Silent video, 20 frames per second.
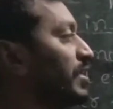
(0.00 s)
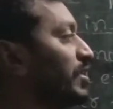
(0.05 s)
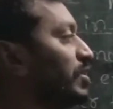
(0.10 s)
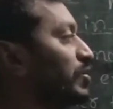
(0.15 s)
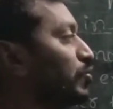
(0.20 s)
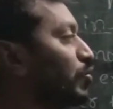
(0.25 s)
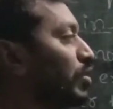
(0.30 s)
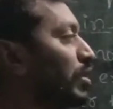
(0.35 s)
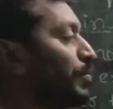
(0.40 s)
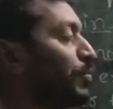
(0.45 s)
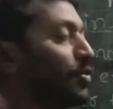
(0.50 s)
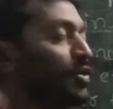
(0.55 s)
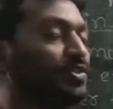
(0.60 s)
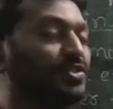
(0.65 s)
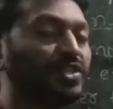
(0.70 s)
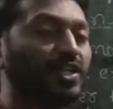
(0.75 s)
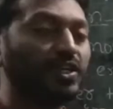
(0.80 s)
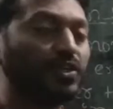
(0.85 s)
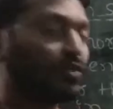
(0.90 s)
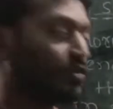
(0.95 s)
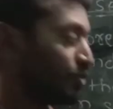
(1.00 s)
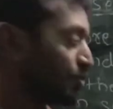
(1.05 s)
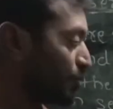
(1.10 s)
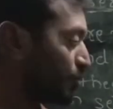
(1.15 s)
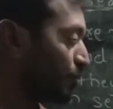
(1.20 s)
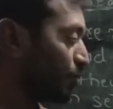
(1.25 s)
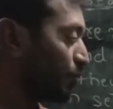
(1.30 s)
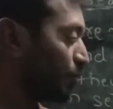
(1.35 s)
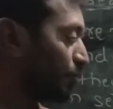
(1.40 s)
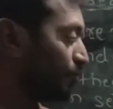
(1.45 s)
total potential equals
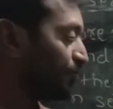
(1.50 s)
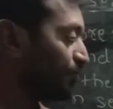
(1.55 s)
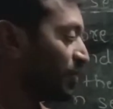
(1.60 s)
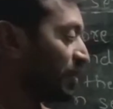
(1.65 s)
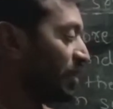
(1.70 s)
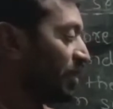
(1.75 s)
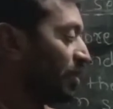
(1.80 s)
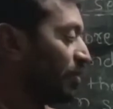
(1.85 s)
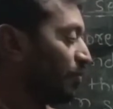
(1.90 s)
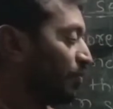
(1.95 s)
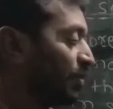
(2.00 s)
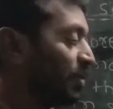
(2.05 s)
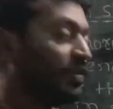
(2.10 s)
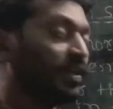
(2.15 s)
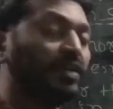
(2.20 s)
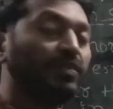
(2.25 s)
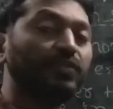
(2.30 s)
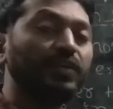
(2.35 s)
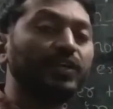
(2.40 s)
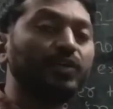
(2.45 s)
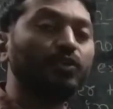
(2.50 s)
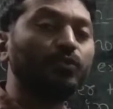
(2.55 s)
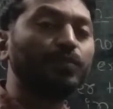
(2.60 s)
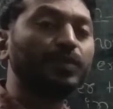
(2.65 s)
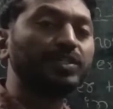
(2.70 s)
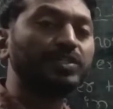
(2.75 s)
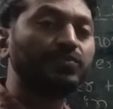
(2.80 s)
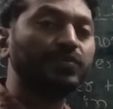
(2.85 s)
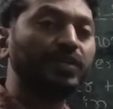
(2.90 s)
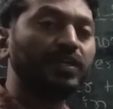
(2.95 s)
to V1 V2
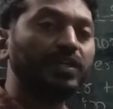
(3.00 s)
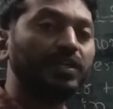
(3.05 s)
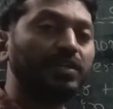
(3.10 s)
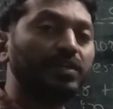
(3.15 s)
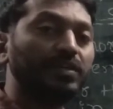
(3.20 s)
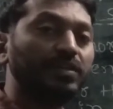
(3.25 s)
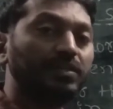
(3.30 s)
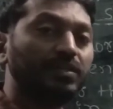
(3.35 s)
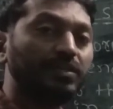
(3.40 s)
plus V.